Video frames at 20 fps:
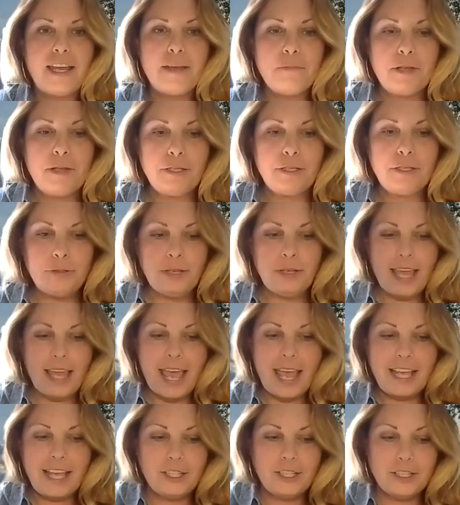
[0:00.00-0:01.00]
between the
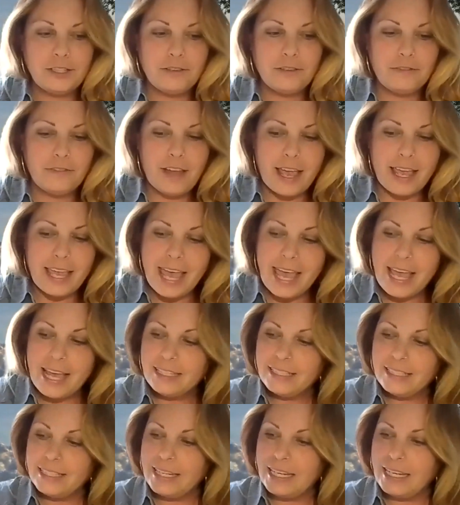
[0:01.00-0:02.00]
ages of like
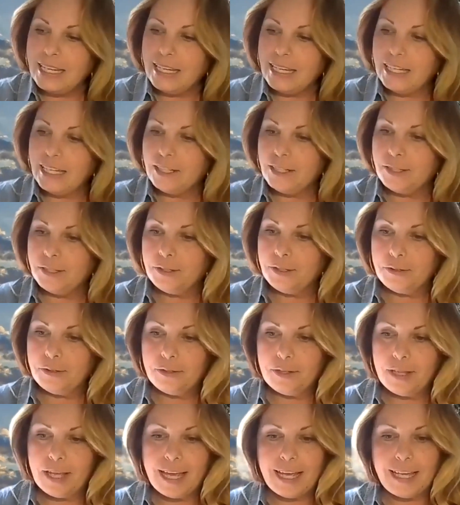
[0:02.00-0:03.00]
18 through
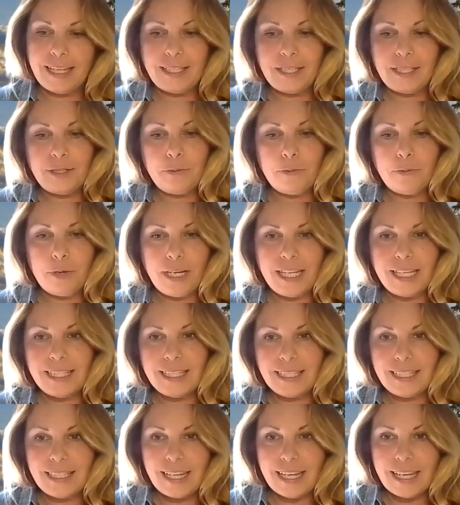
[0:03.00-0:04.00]
like
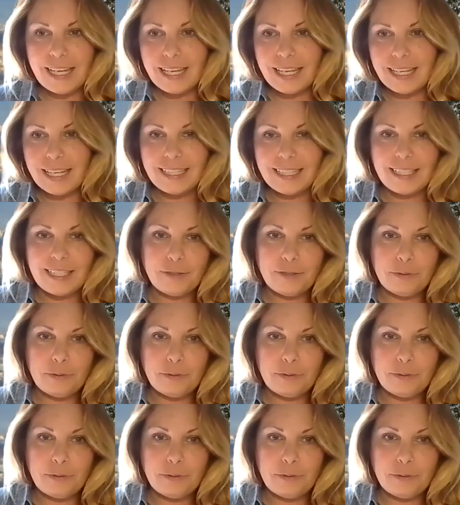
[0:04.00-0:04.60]
26,